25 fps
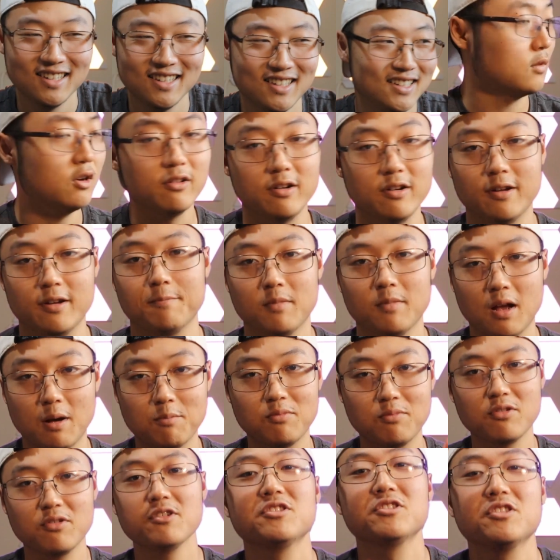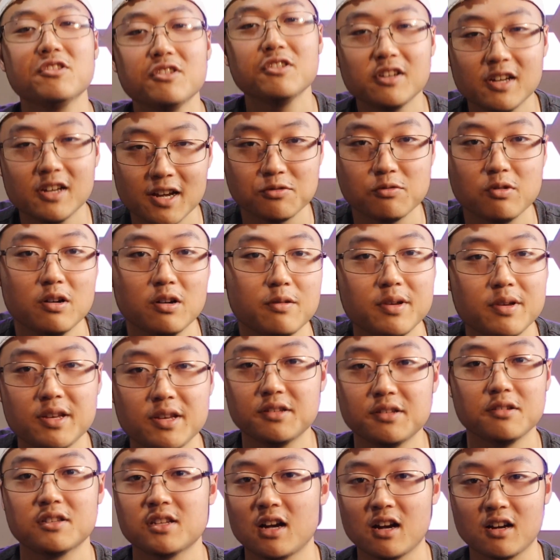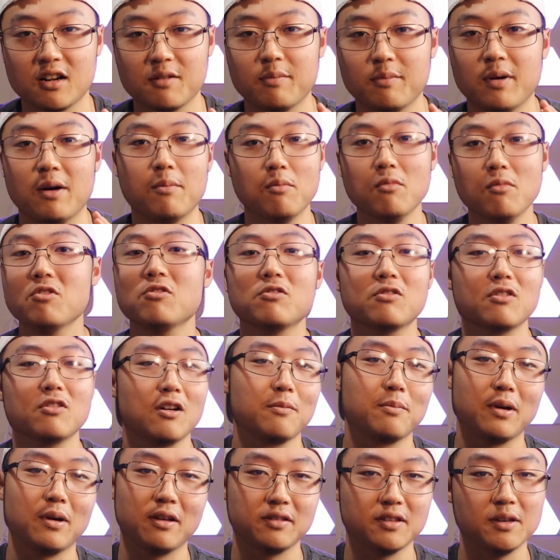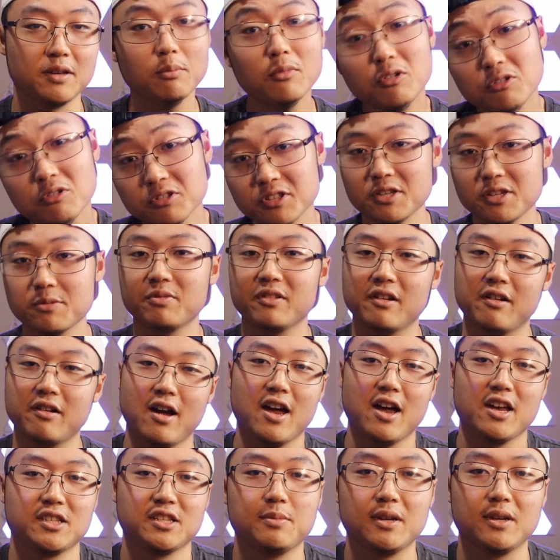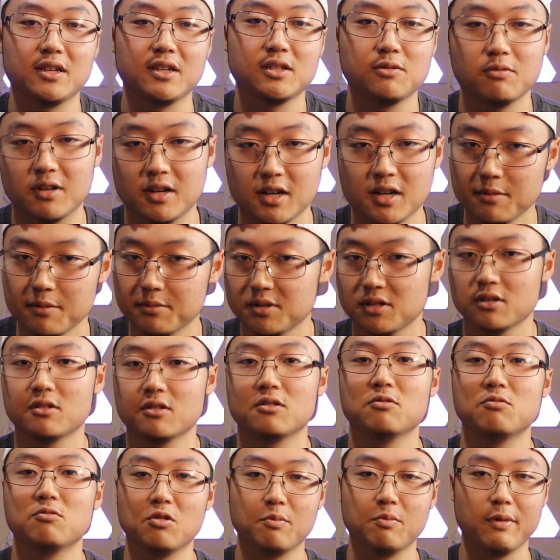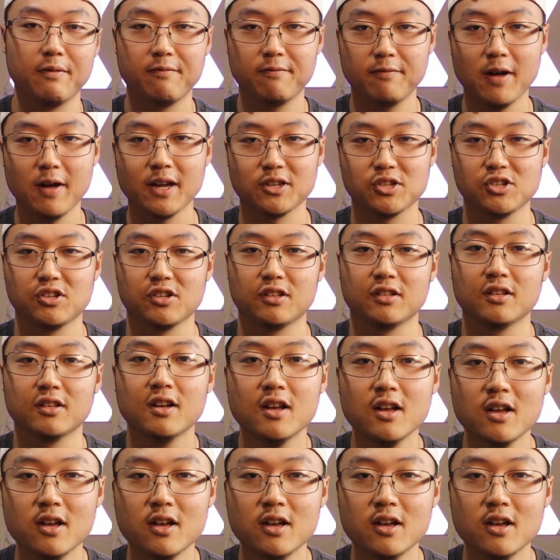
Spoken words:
Alright, I'm pretty sure you guys want me to talk more about the multiplayer aspects when it comes to the Roman faction.